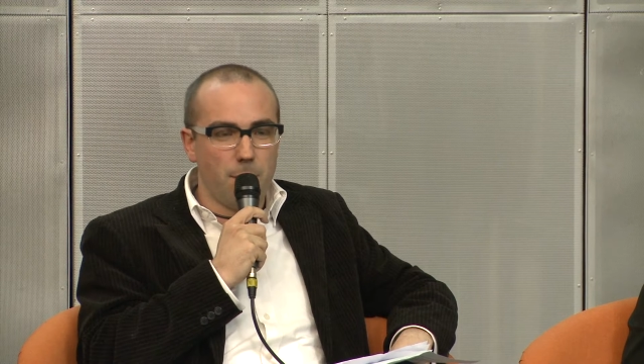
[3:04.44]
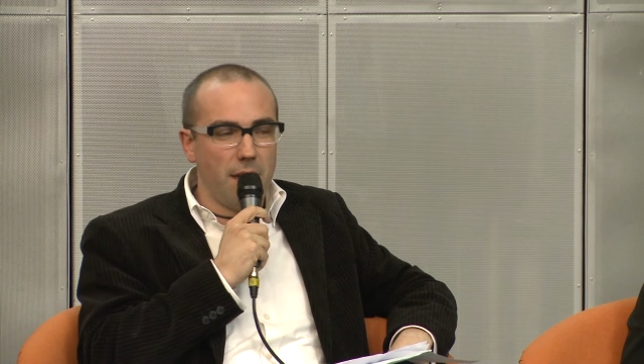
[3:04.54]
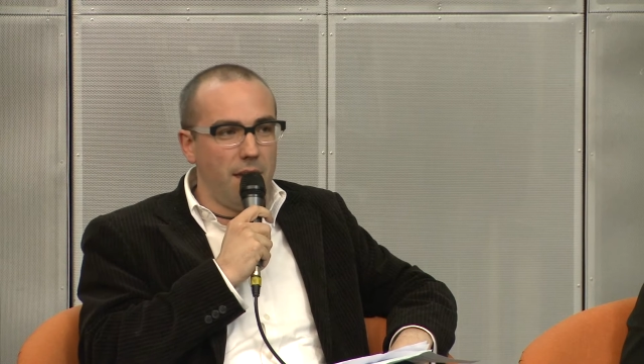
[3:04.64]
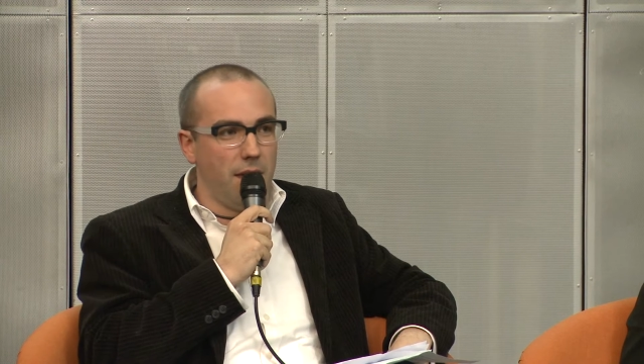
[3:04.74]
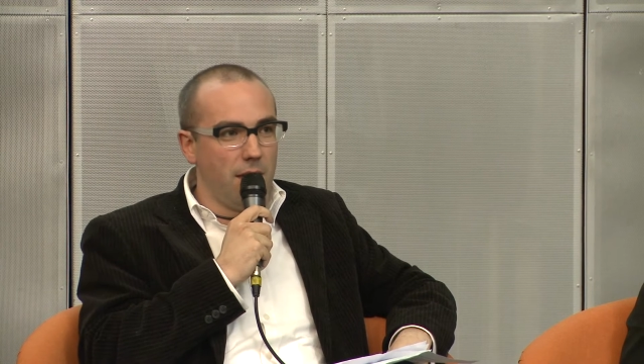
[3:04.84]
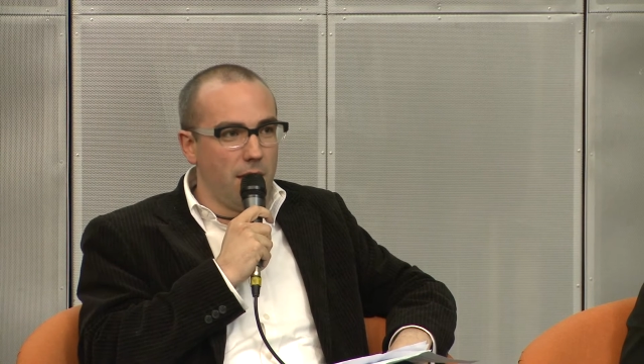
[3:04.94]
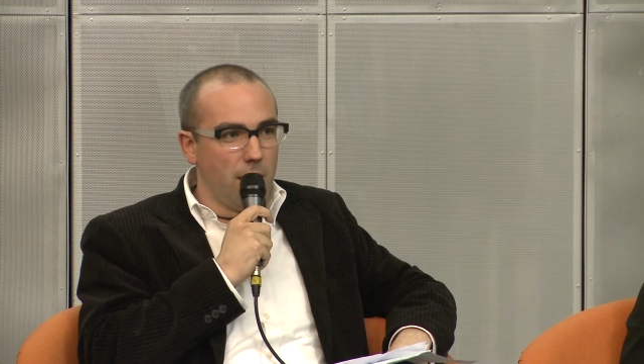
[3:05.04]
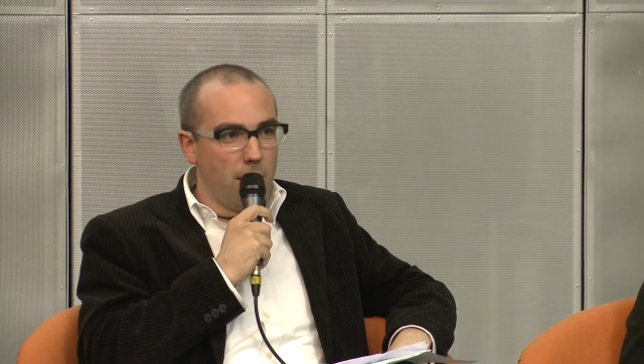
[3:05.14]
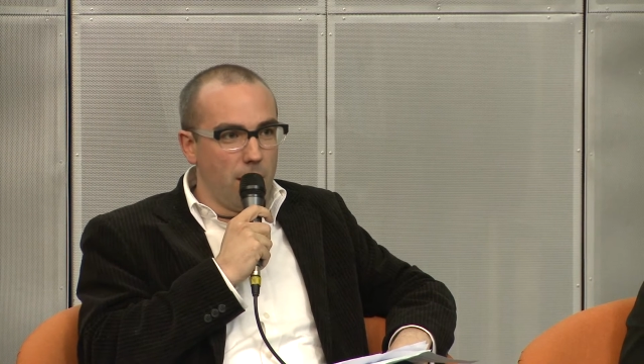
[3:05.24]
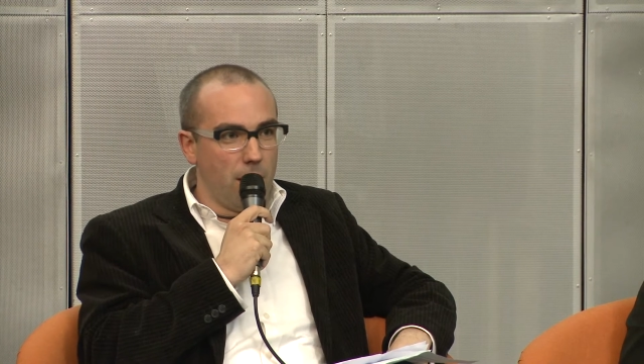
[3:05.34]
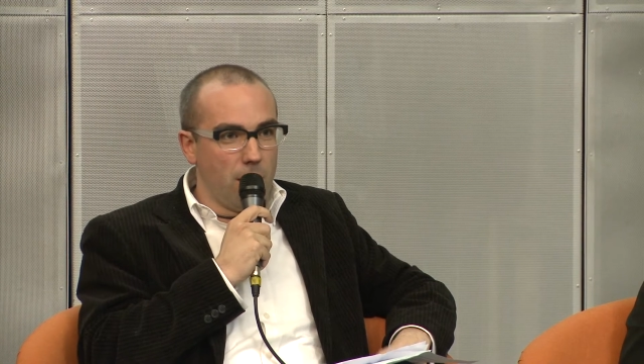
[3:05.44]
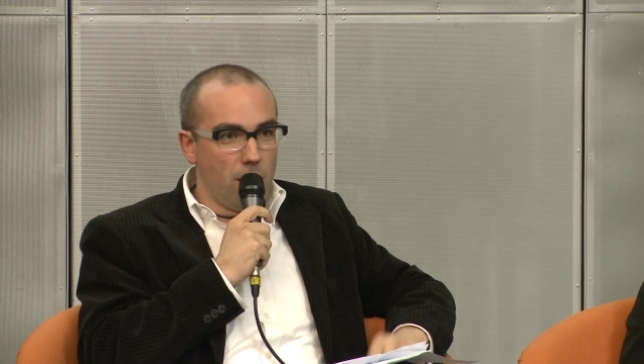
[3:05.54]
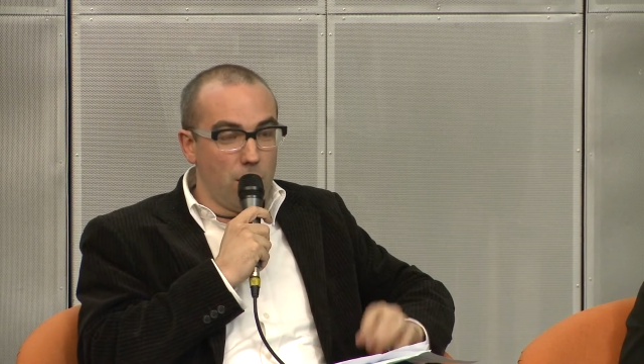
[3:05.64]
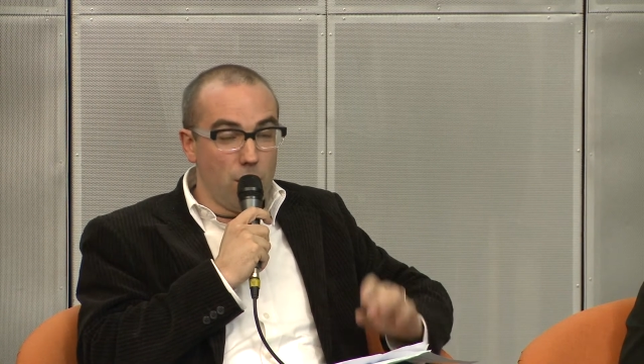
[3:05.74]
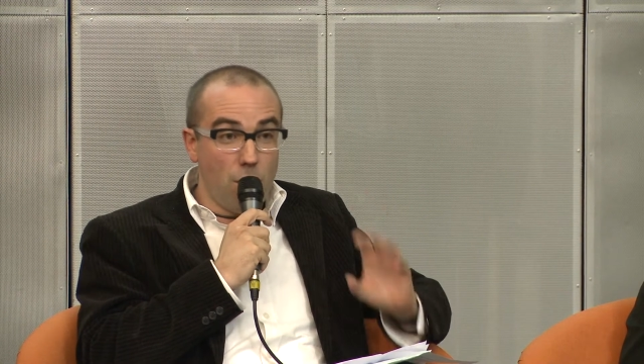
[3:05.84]
be
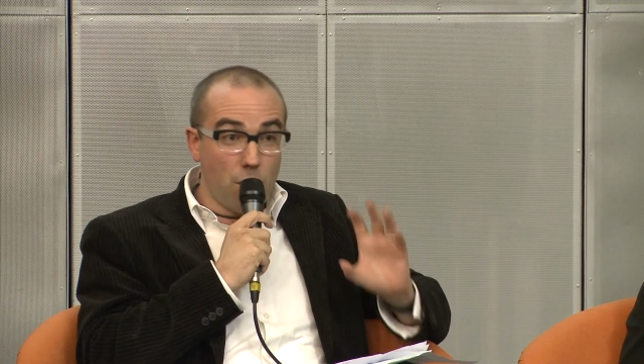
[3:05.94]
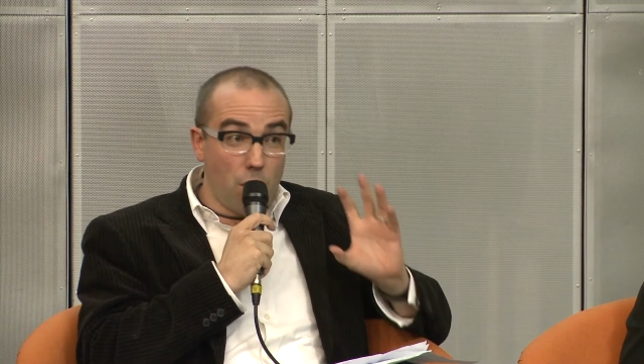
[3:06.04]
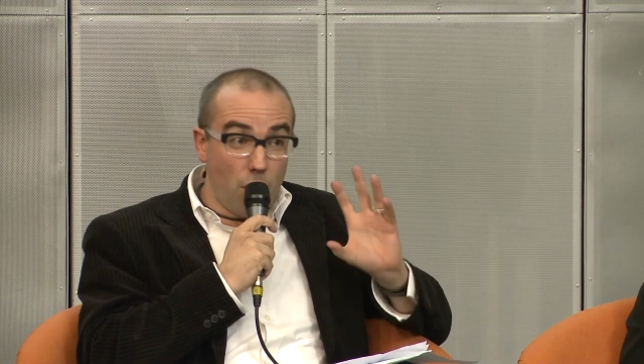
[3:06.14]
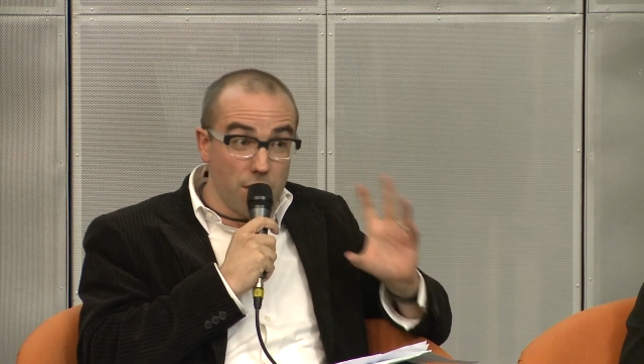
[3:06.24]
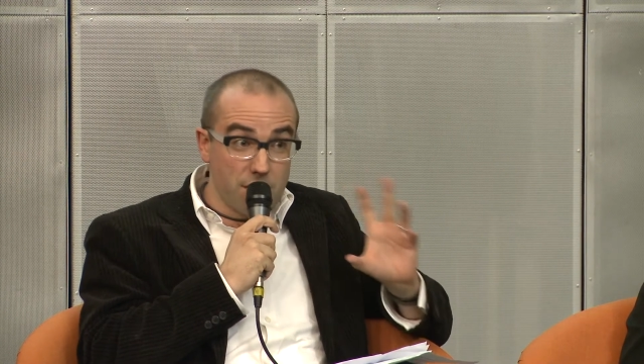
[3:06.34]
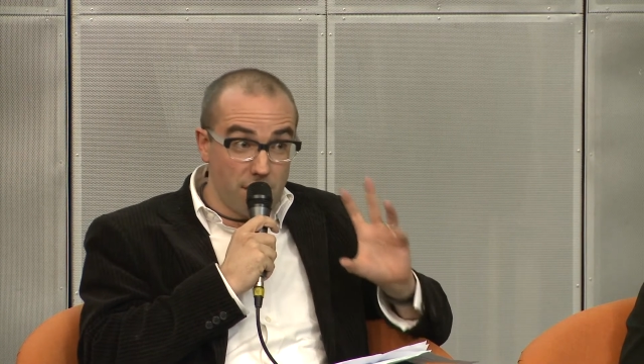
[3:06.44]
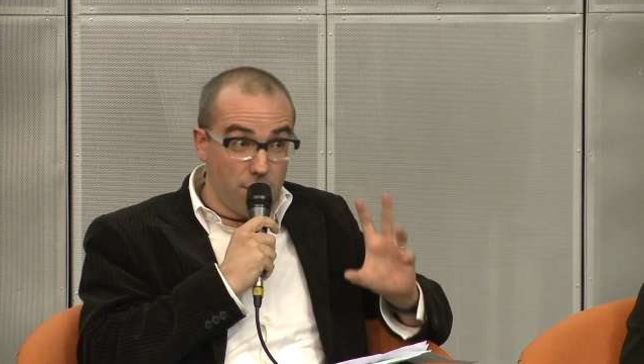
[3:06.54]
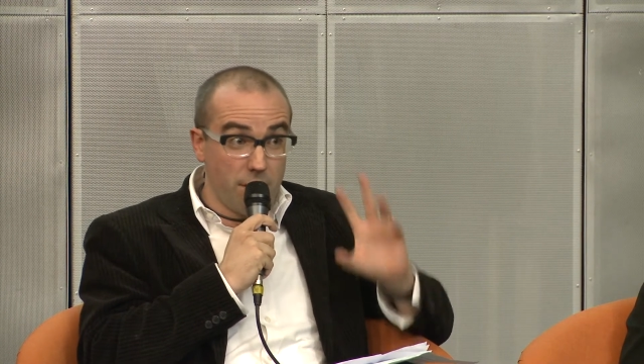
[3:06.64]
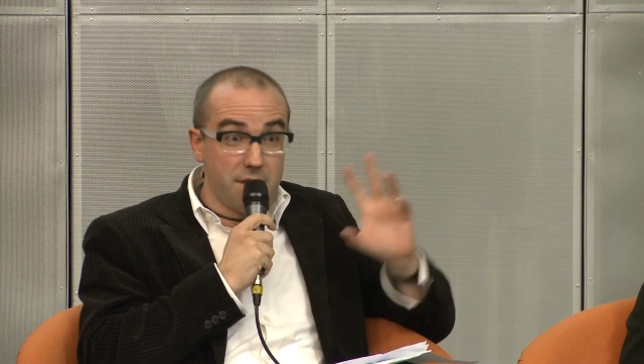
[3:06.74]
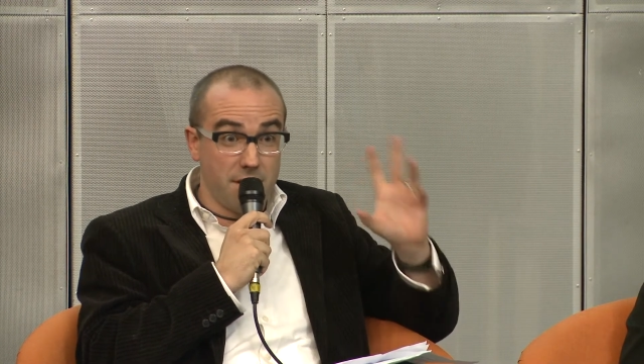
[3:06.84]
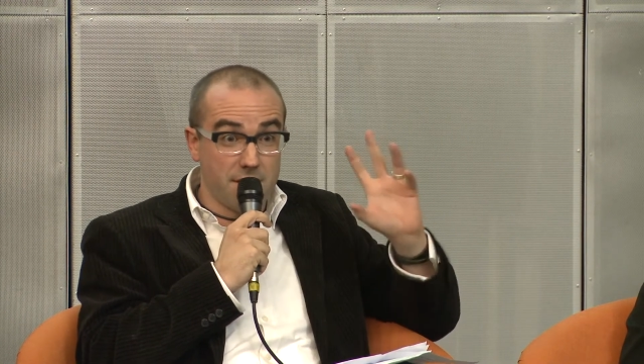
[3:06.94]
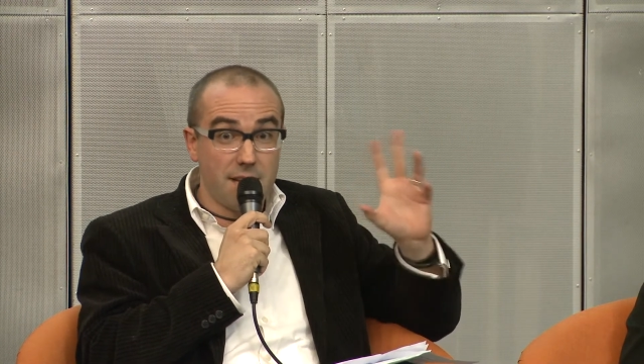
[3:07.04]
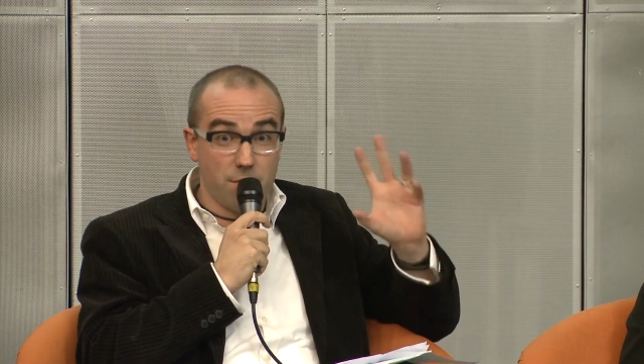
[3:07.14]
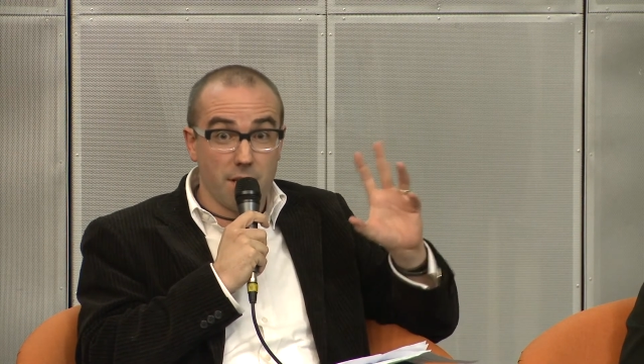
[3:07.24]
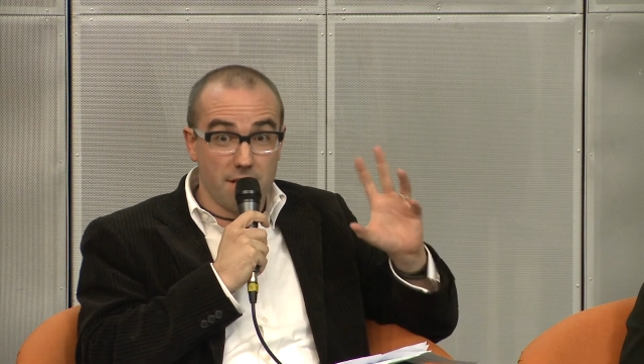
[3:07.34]
not cognizant of risk, because
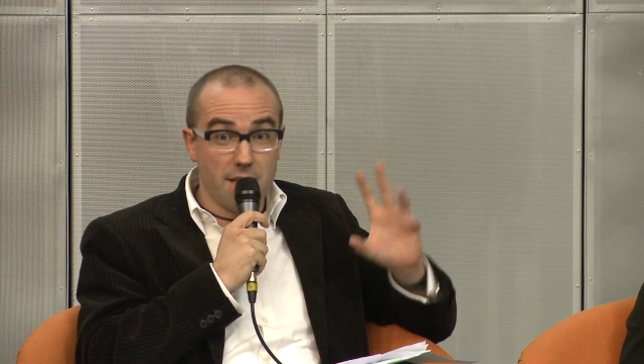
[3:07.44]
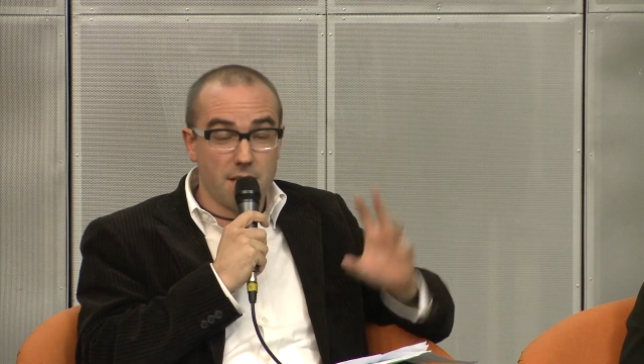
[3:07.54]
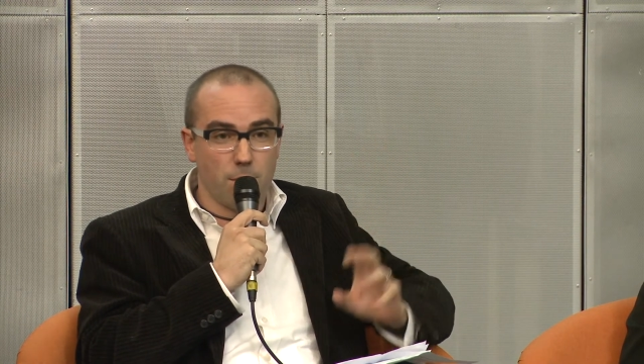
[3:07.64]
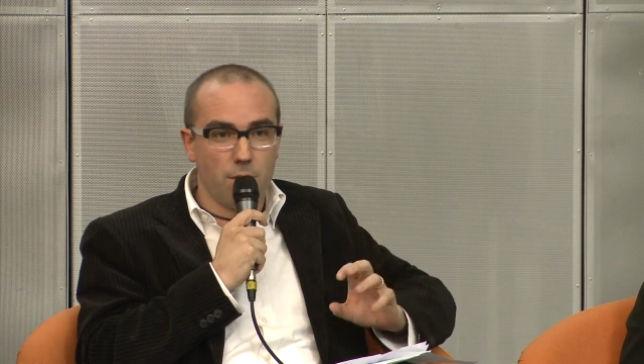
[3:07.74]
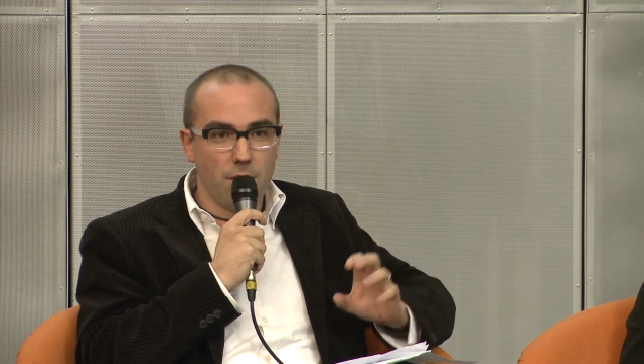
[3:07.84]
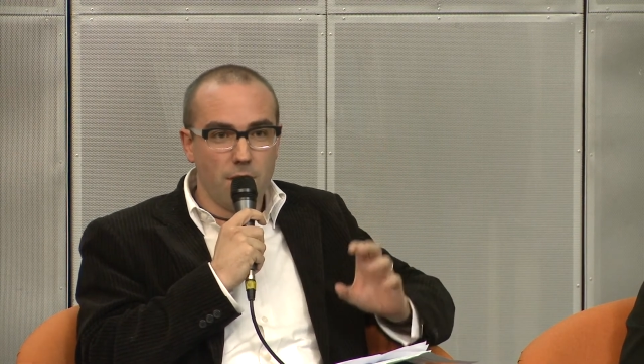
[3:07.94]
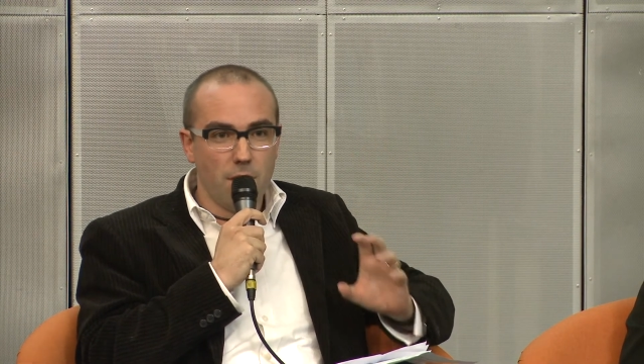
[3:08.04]
that's really sensible,